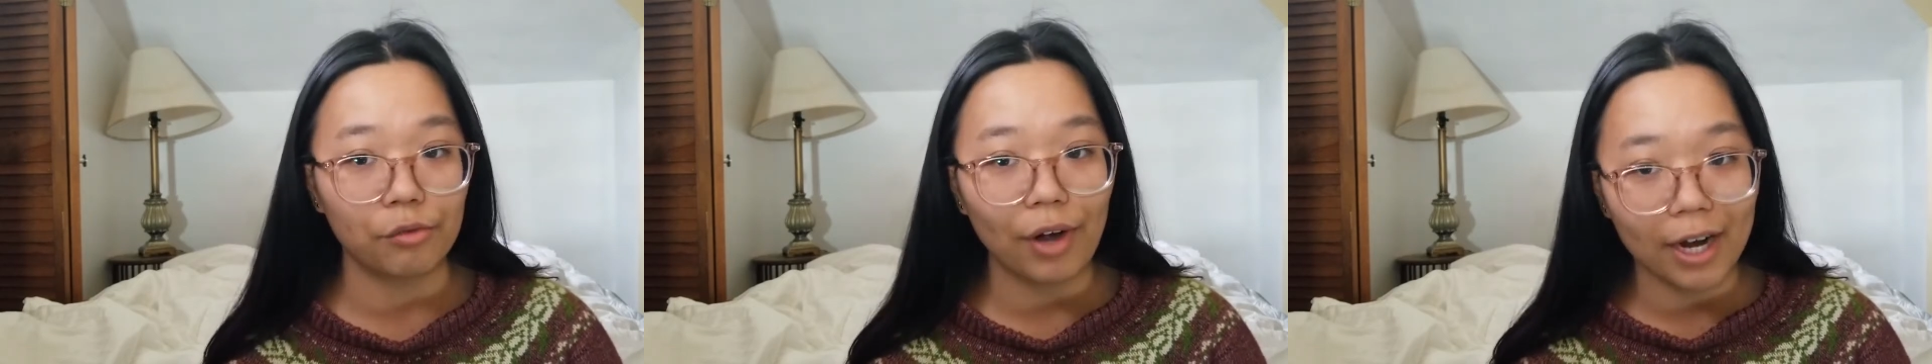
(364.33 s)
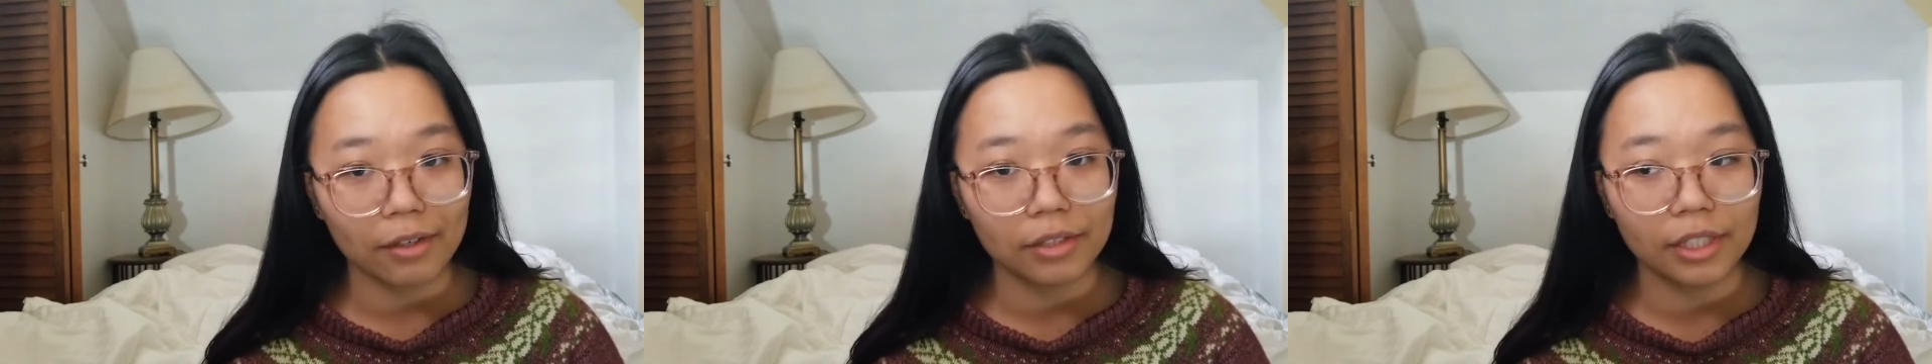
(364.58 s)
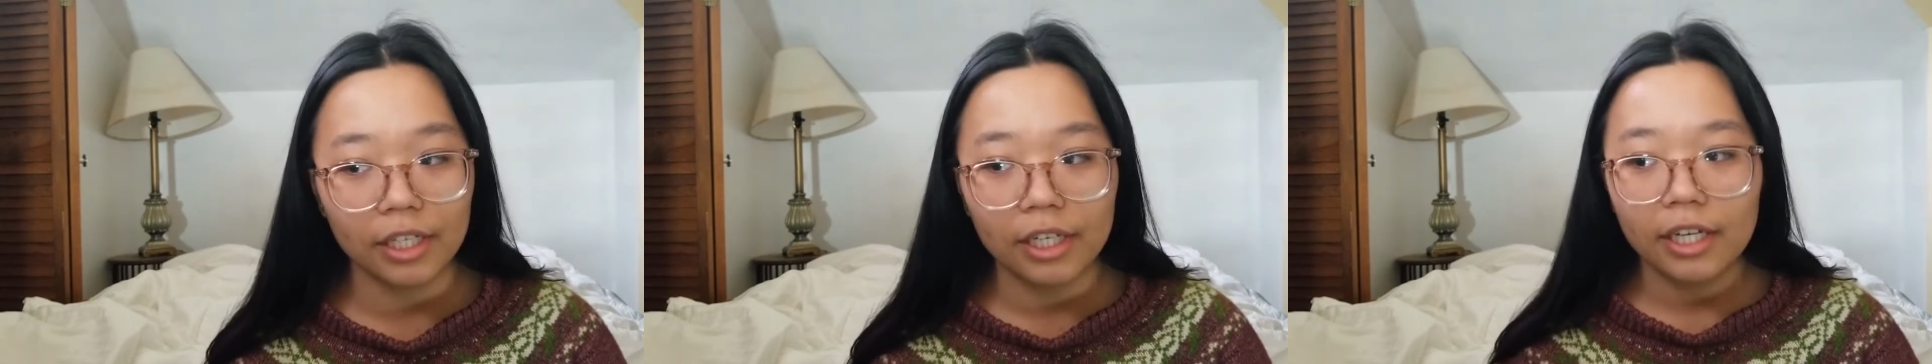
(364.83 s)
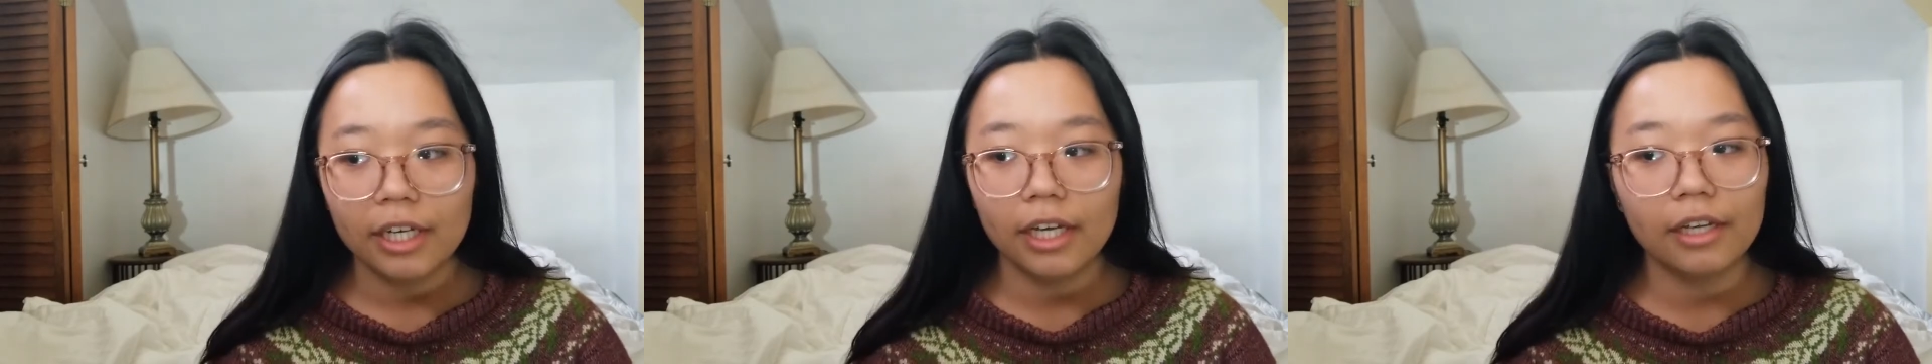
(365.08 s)
round
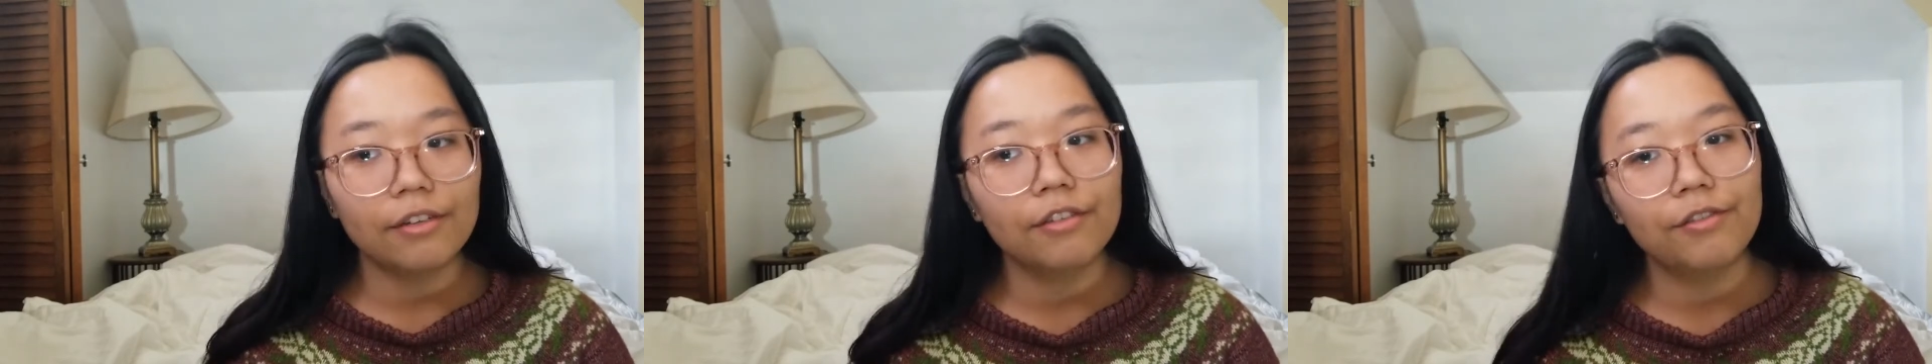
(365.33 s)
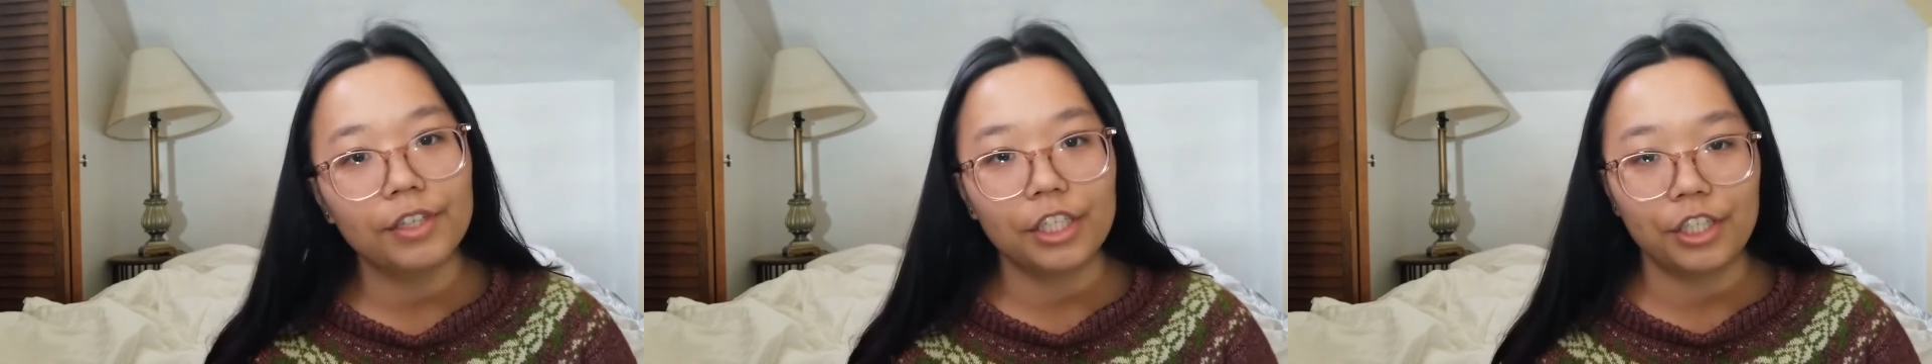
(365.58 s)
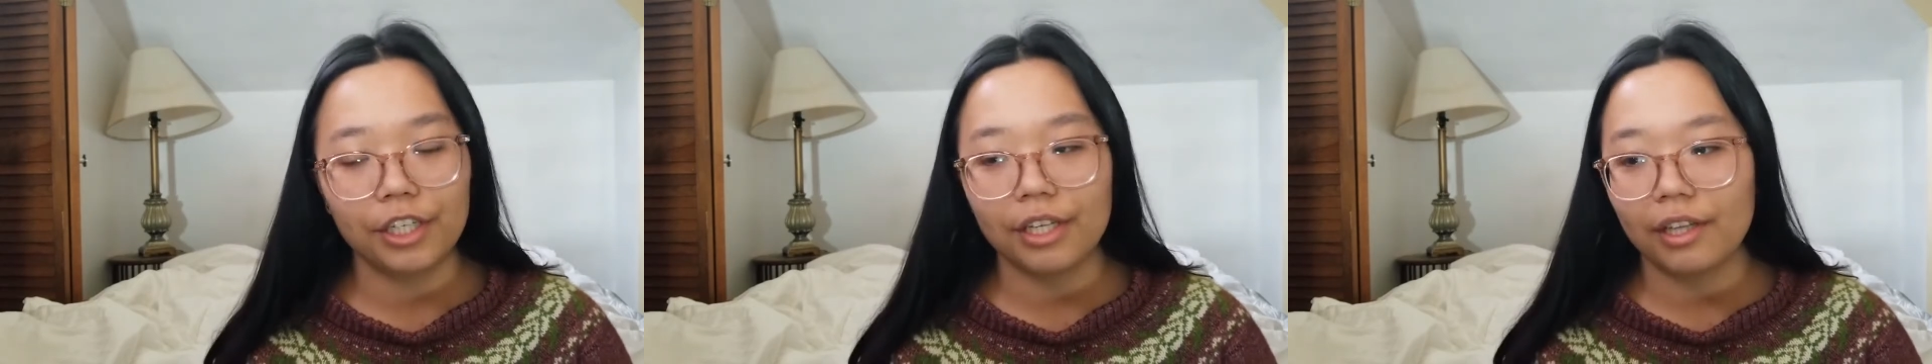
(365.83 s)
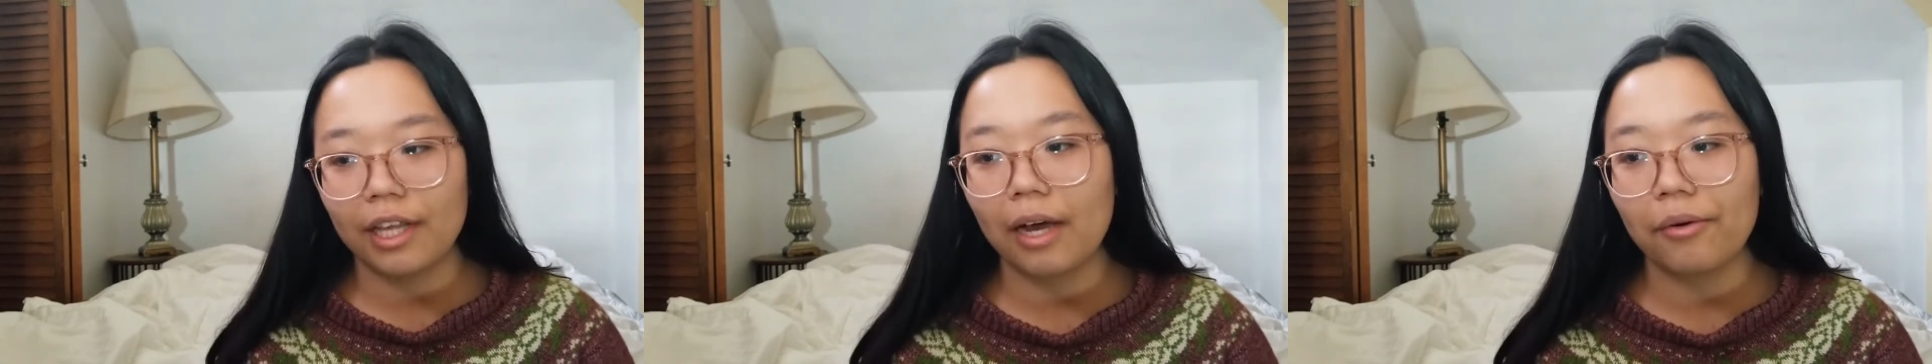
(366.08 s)
and finishing
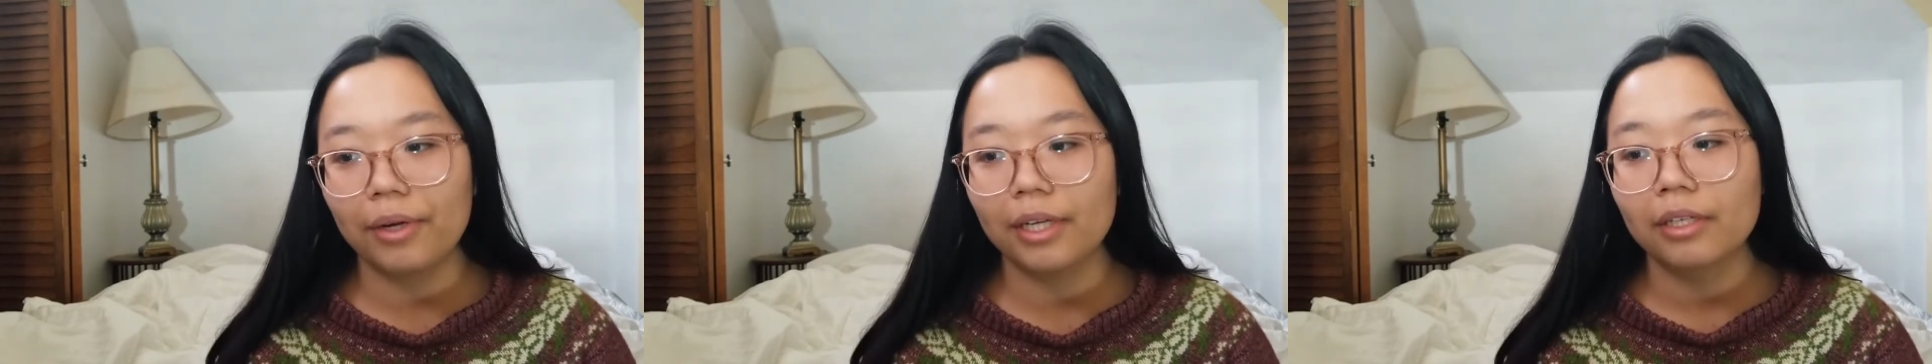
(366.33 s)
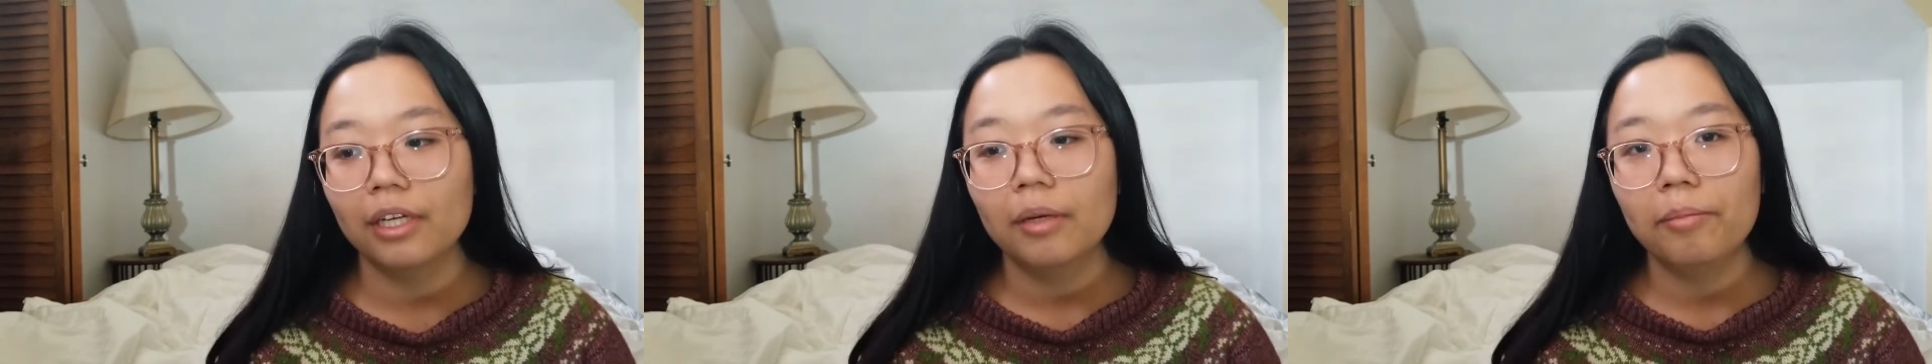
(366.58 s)
it that way.